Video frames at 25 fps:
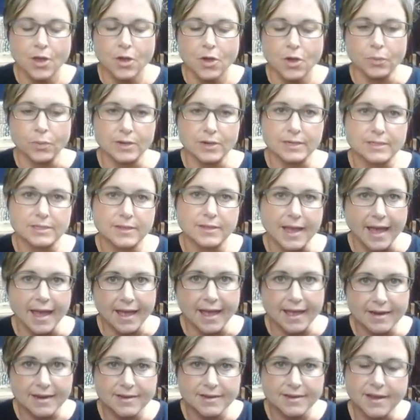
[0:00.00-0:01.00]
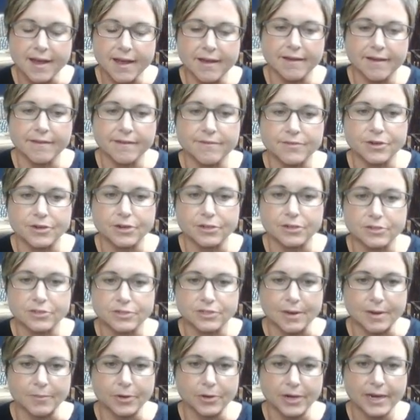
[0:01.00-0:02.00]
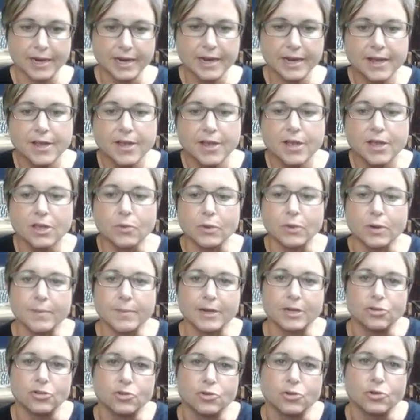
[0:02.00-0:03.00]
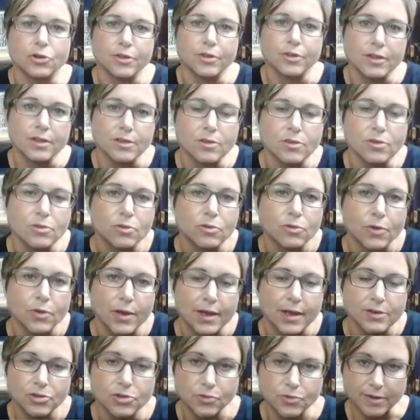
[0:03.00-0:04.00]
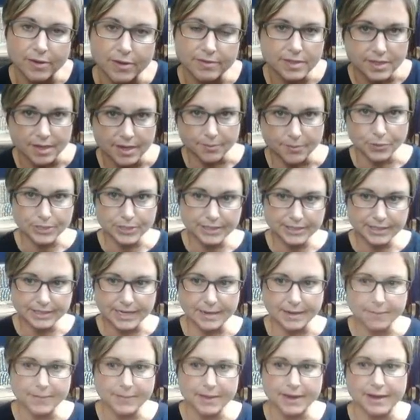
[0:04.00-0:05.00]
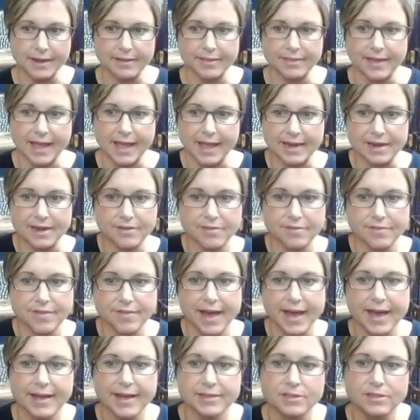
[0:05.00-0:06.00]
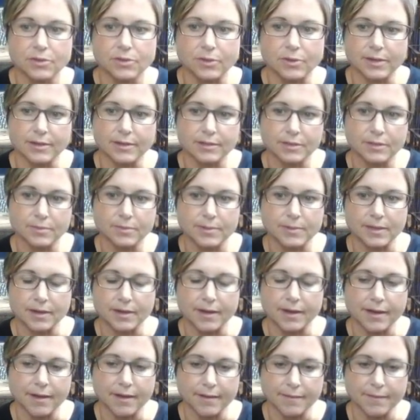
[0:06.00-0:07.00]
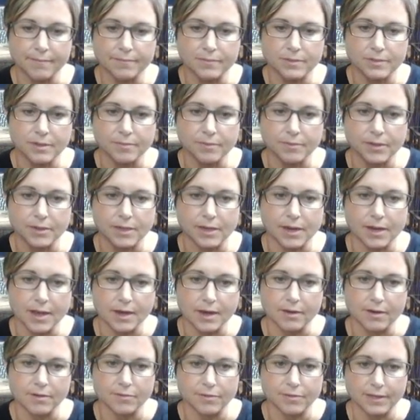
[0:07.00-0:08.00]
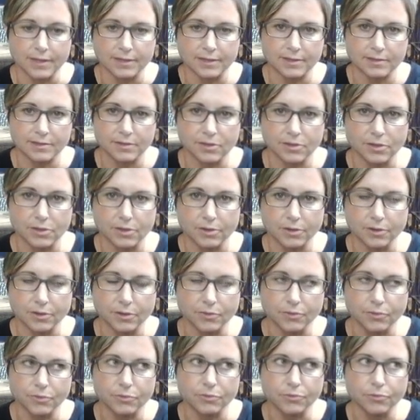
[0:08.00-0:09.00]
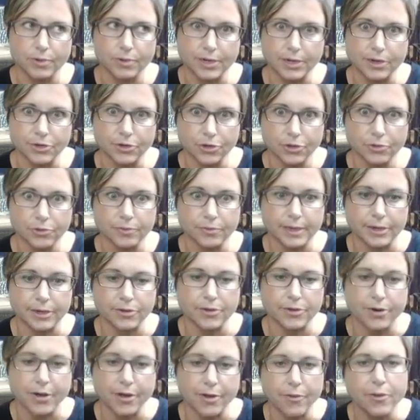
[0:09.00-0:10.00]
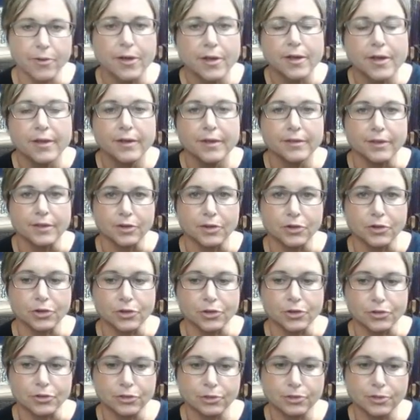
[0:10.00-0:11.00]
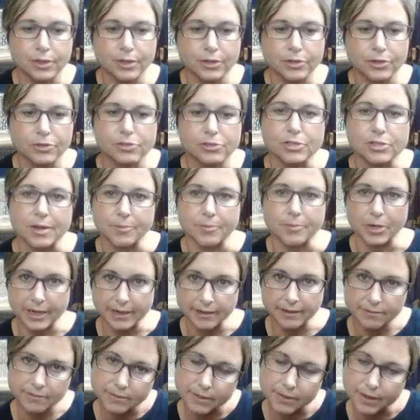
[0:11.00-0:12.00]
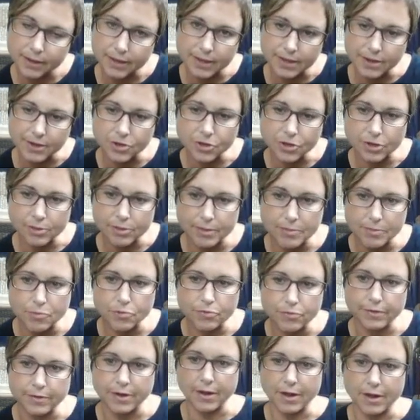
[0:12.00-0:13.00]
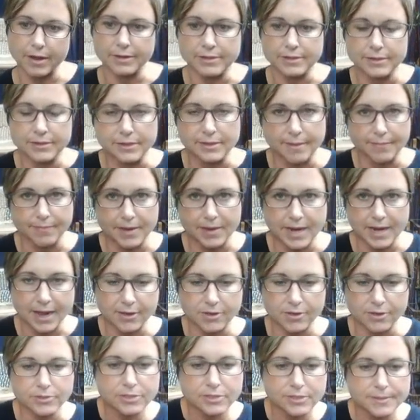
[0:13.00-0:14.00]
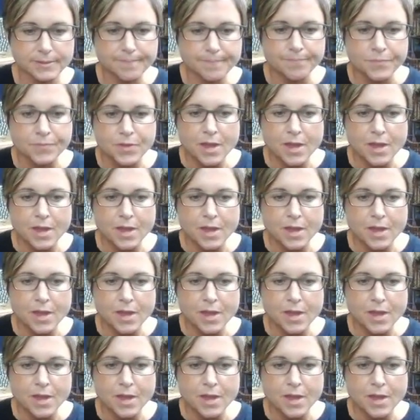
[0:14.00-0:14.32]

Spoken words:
When you get to the end of your summary, you want to make sure that you do have a summary statement at the end of that. So it needs to be something that kind of lets the reader, your reader, know that you're concluding your summary, and then you're going to be moving on to something else.